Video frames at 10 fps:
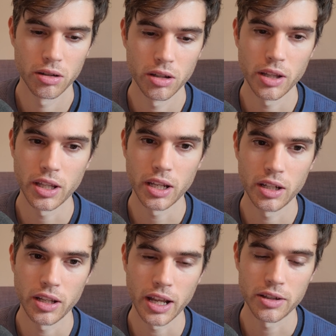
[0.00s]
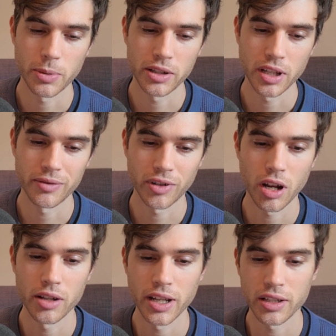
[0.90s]
And then he ends by saying, "For
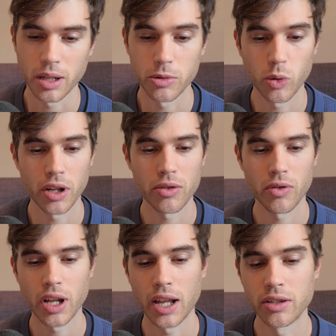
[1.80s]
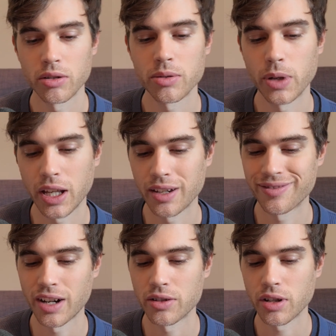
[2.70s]
context, I'm 23, I don't speak any
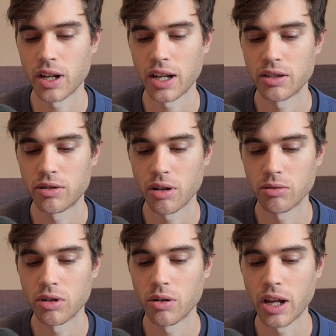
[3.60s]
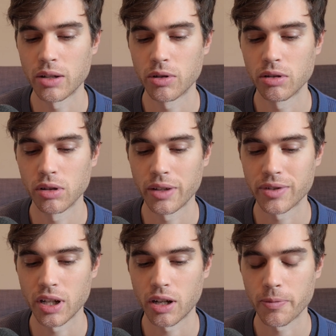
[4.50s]
French, and I don't know anyone who
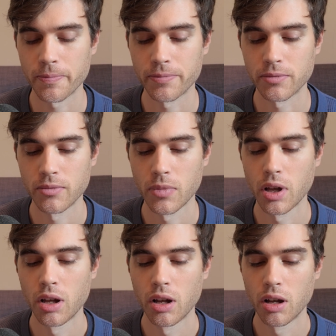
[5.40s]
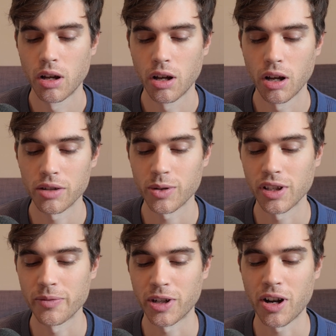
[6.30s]
lives there. Also, I
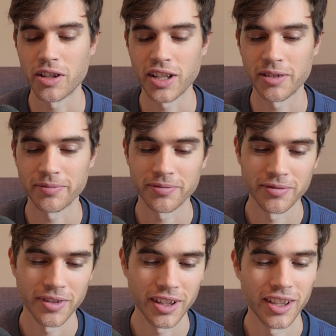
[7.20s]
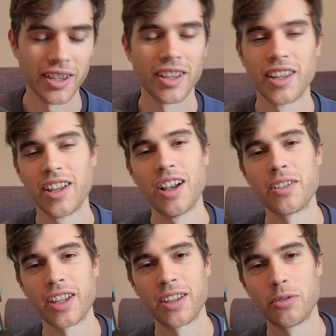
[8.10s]
love your content."
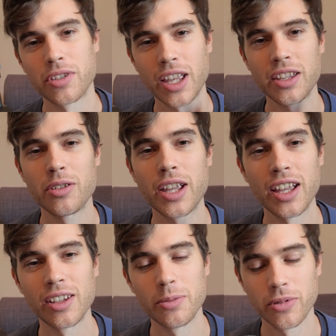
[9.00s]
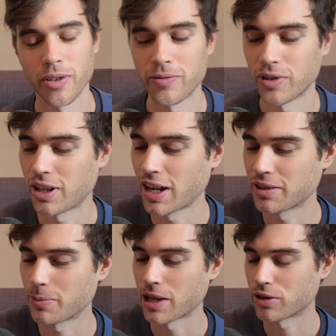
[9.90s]
Okay, well, thank you, Caleb, for the
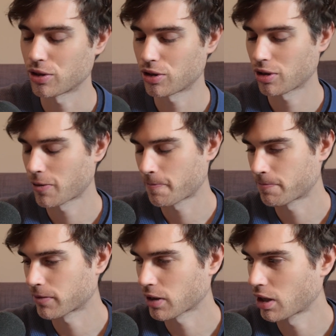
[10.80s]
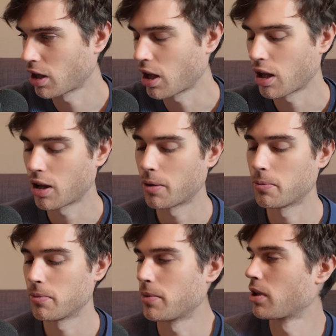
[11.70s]
nice message.
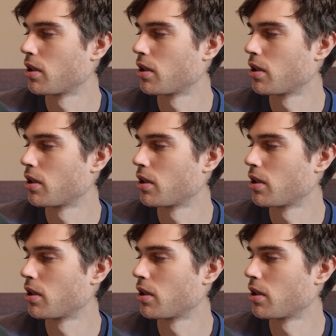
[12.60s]
How